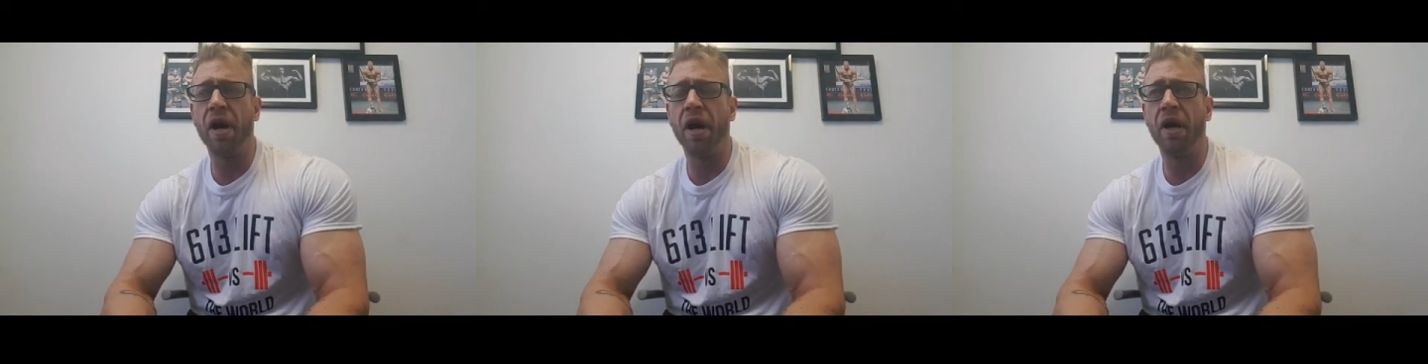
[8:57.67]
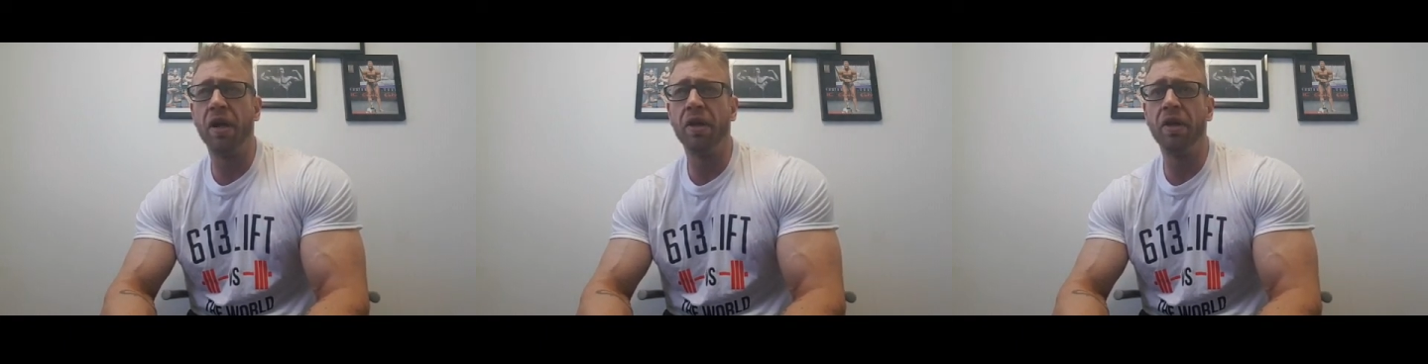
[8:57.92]

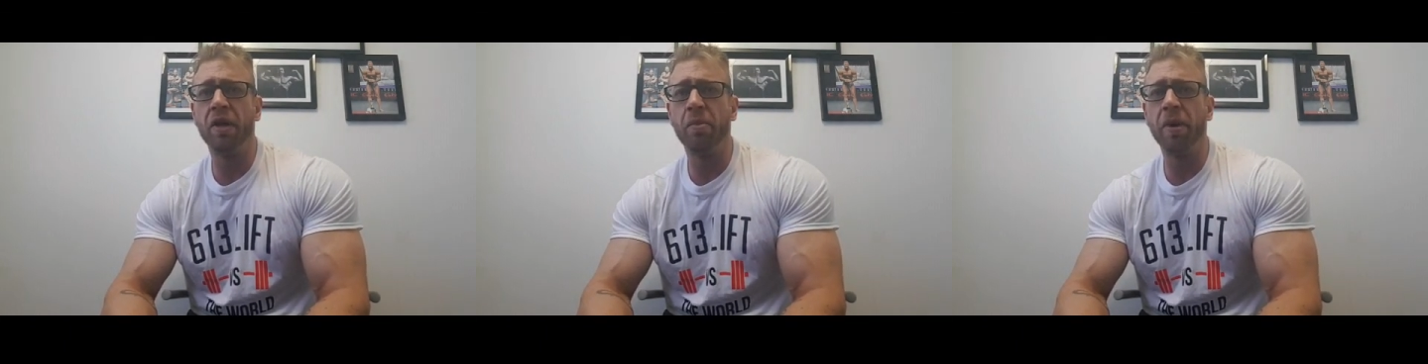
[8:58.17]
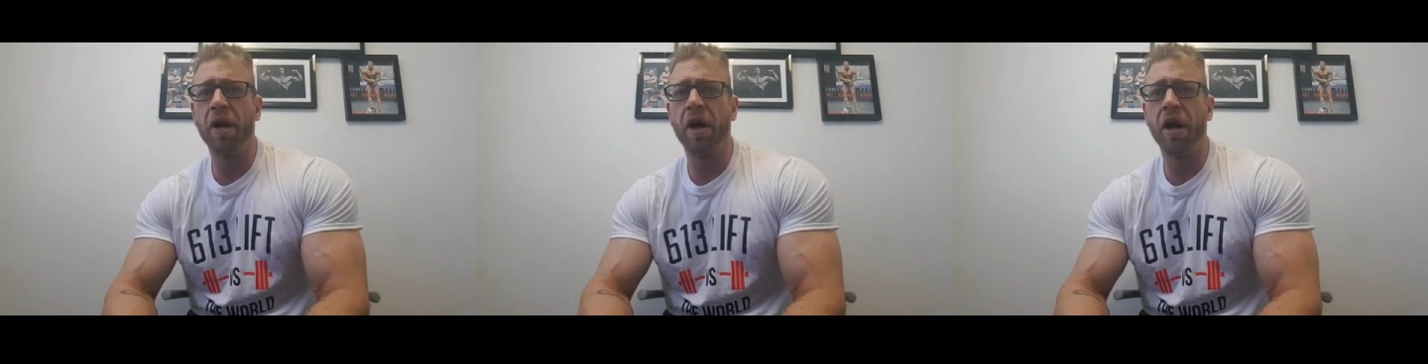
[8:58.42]
a little
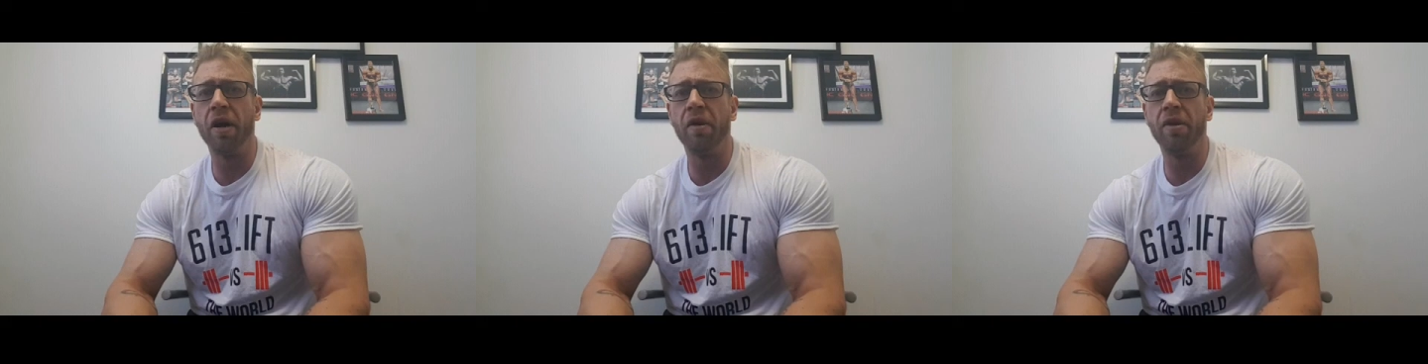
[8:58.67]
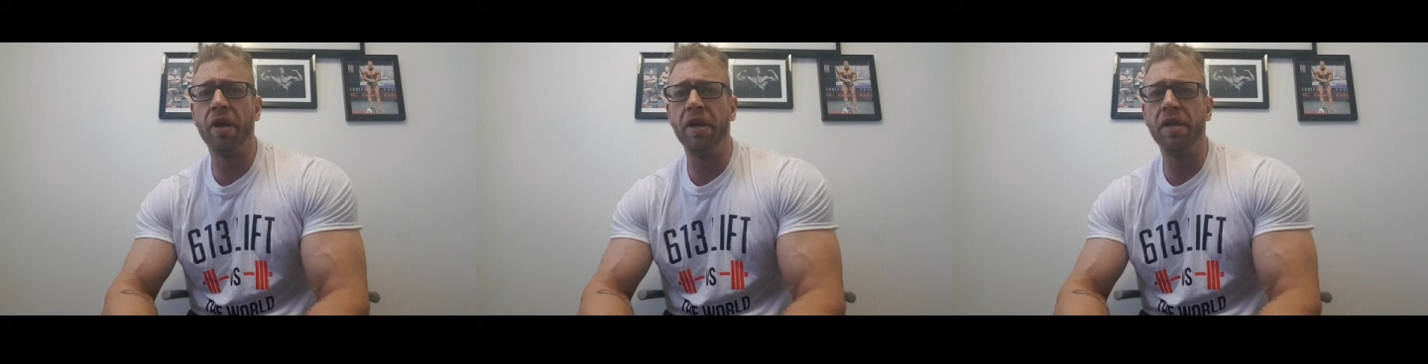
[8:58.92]
bit
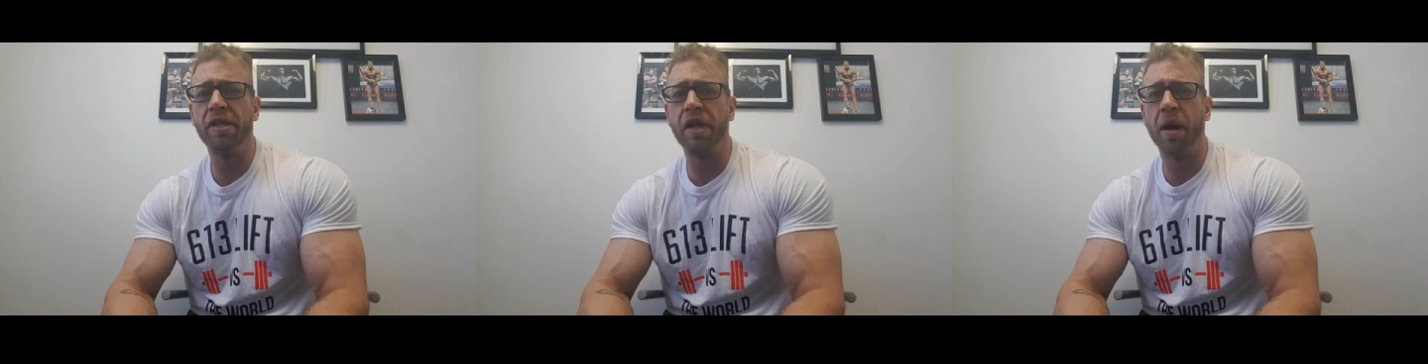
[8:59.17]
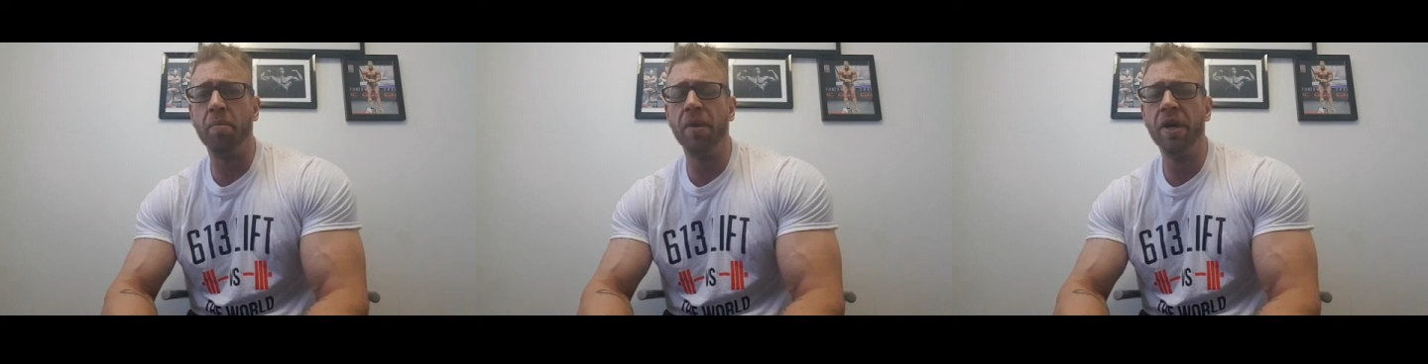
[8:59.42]
higher than
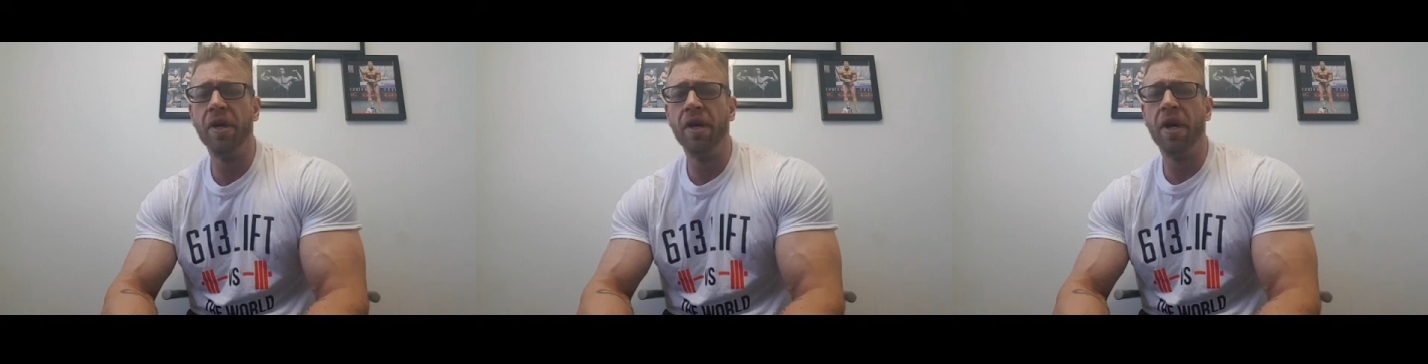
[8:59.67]
some,